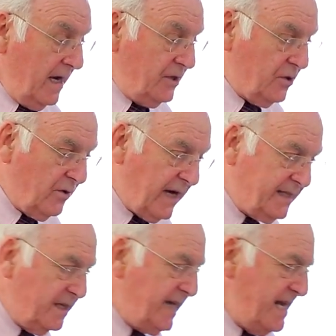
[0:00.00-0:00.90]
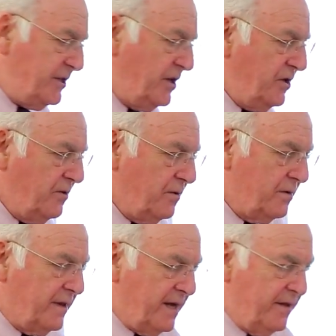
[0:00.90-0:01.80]
And so I suggest to
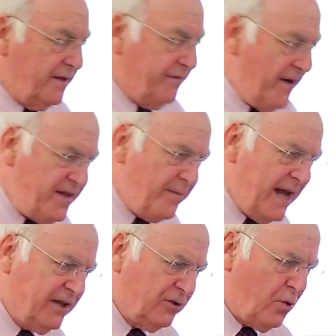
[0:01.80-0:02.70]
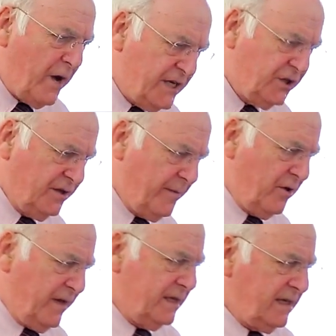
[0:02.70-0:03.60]
you that the fundamental question
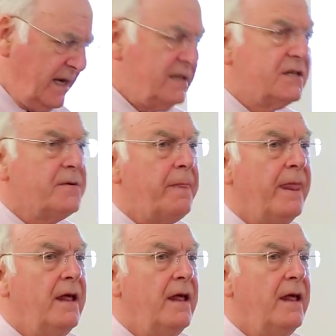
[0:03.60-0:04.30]
about this is,